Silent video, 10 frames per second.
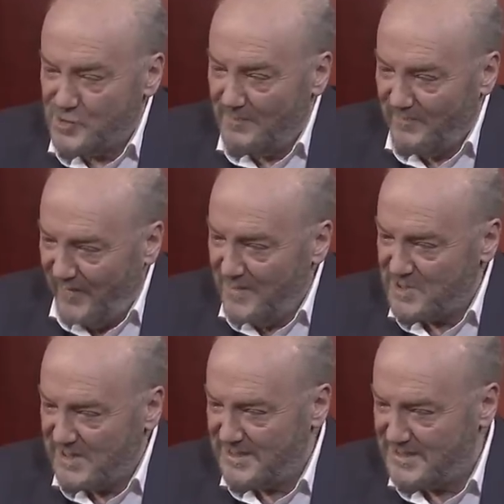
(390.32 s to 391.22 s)
Trump
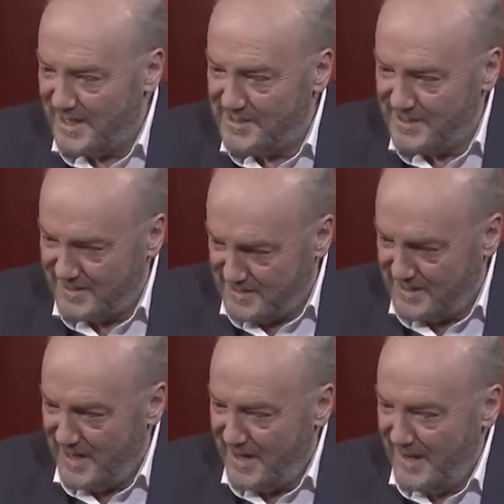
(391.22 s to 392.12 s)
famously said
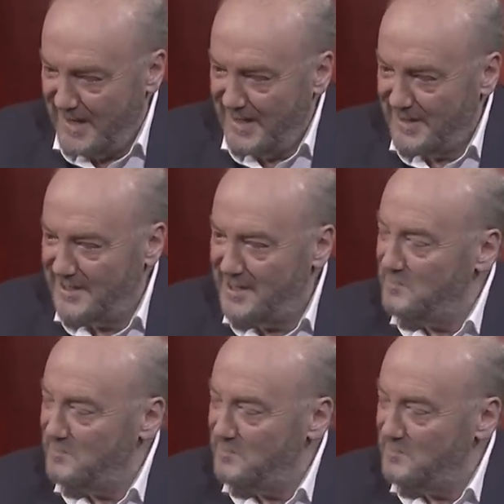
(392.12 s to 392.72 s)
that that he'd